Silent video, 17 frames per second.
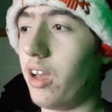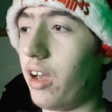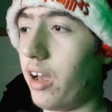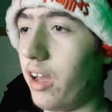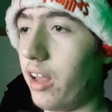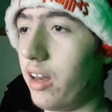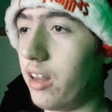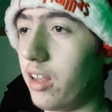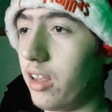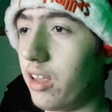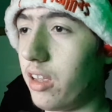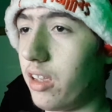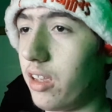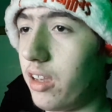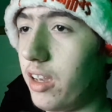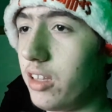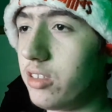And
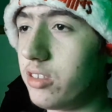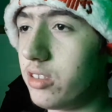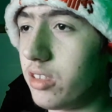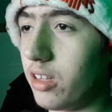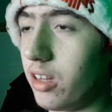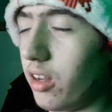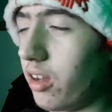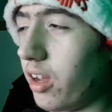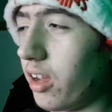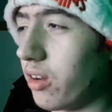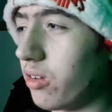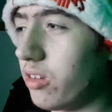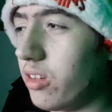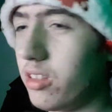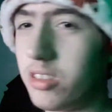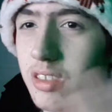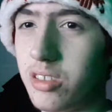guess that I'm
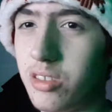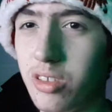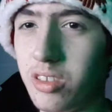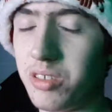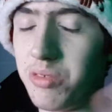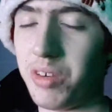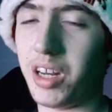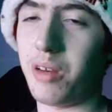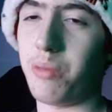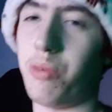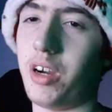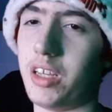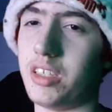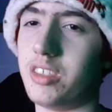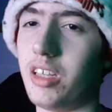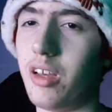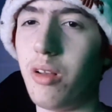going to just choose a random
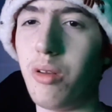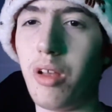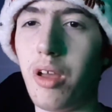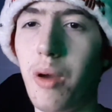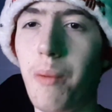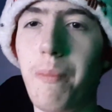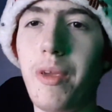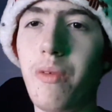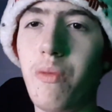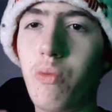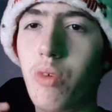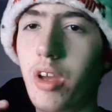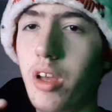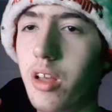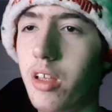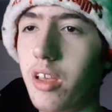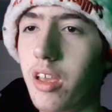price.
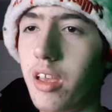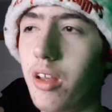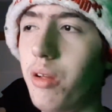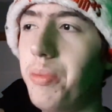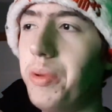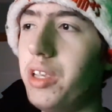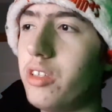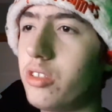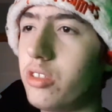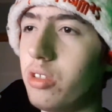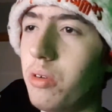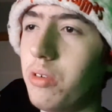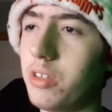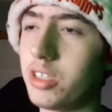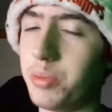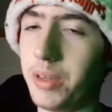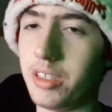It'll be so
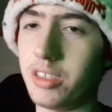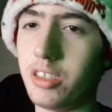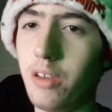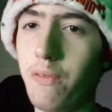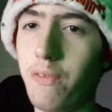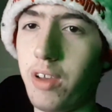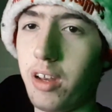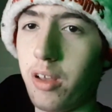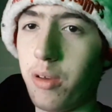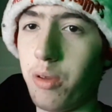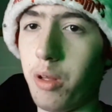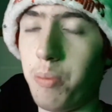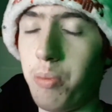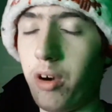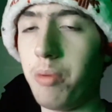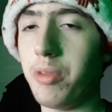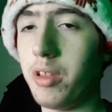expensive that
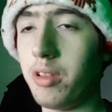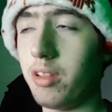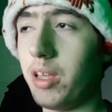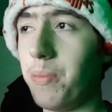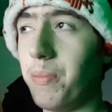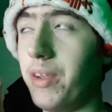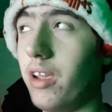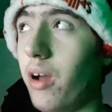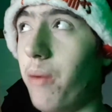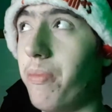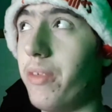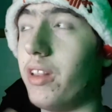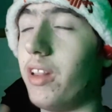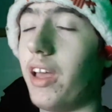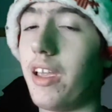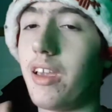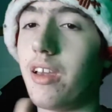it'll probably be up to
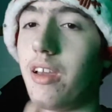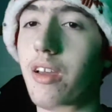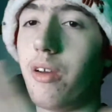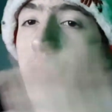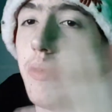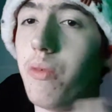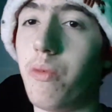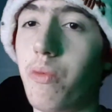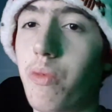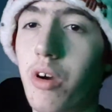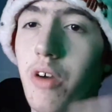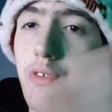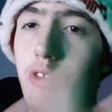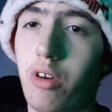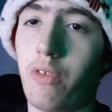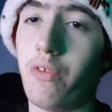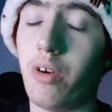like,
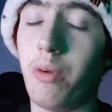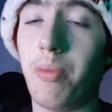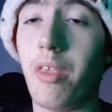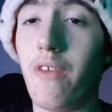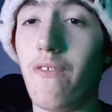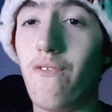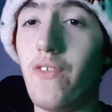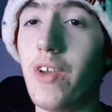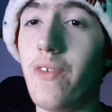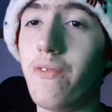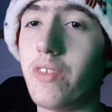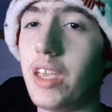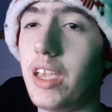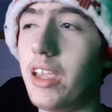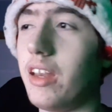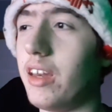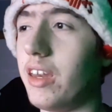wherever you're from,
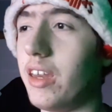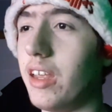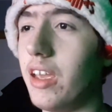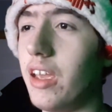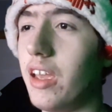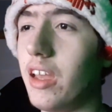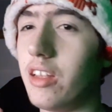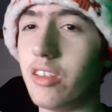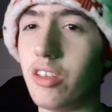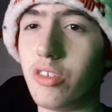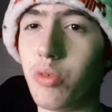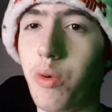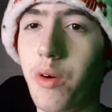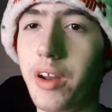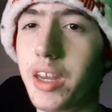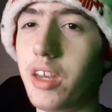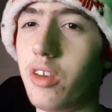$15 to
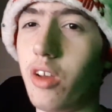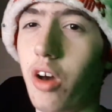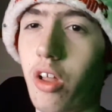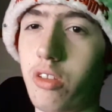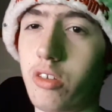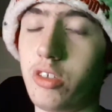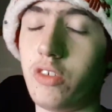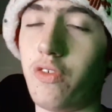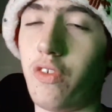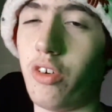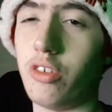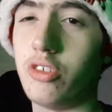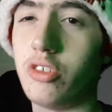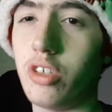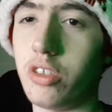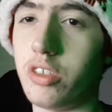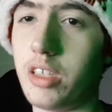$20 for
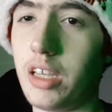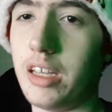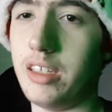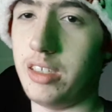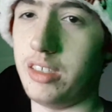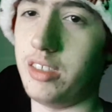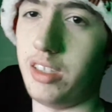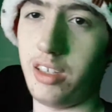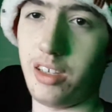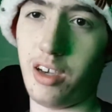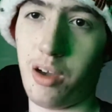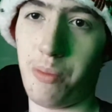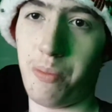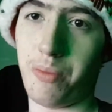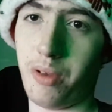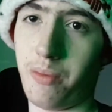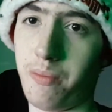just a Disney cup.
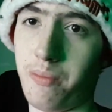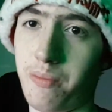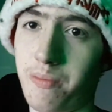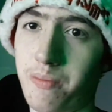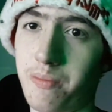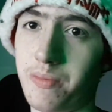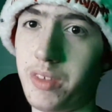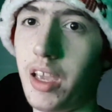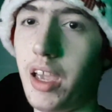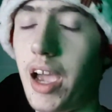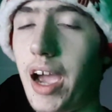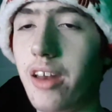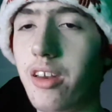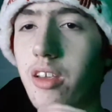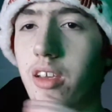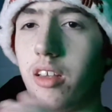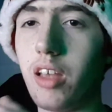
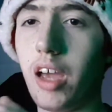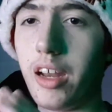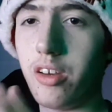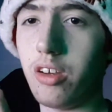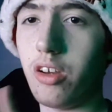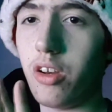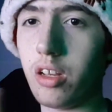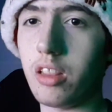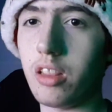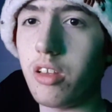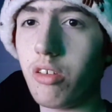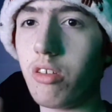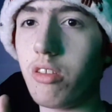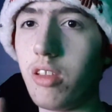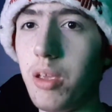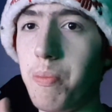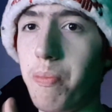And you can
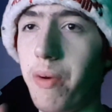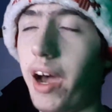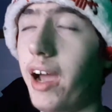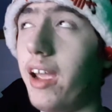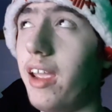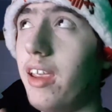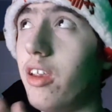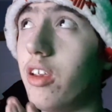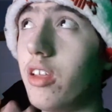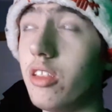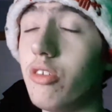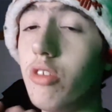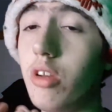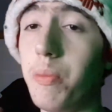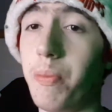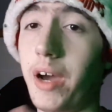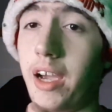literally buy
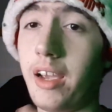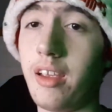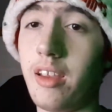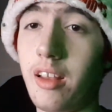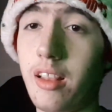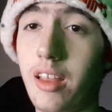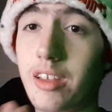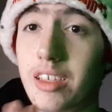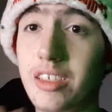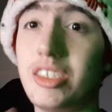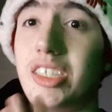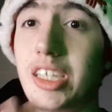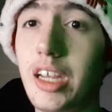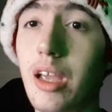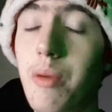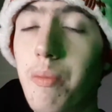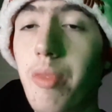like the
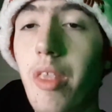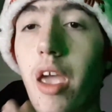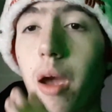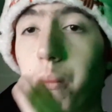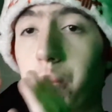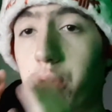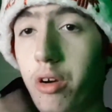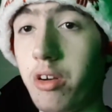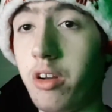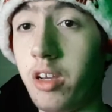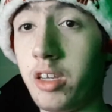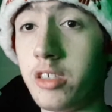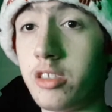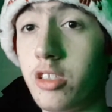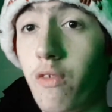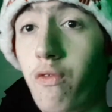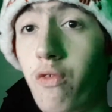same
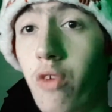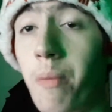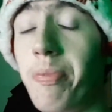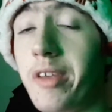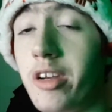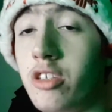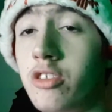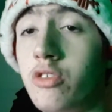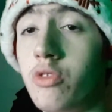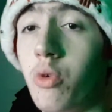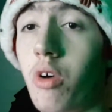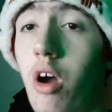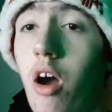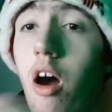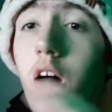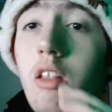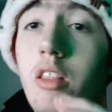products from their store
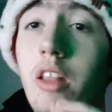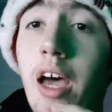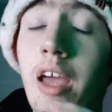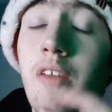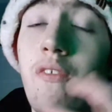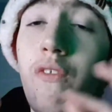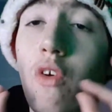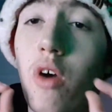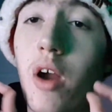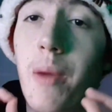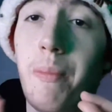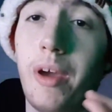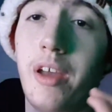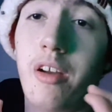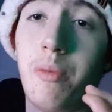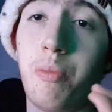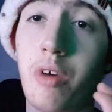online for a
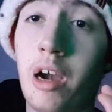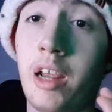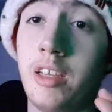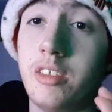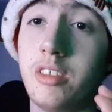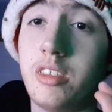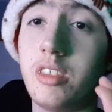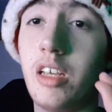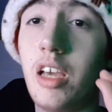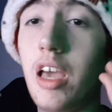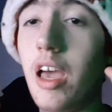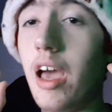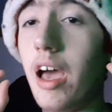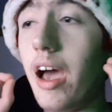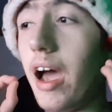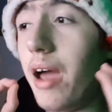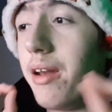better price.
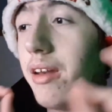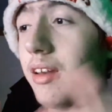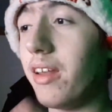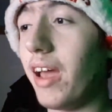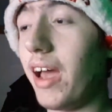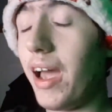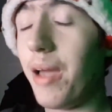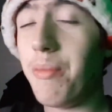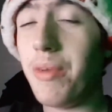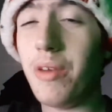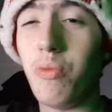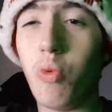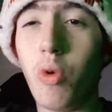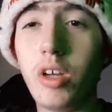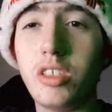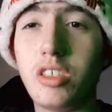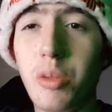And I mean,
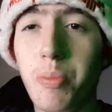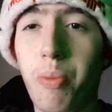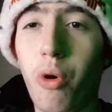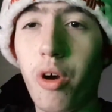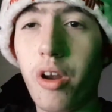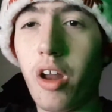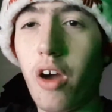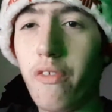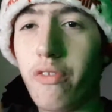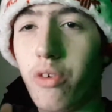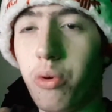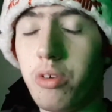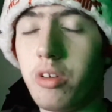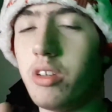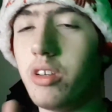what's the point of going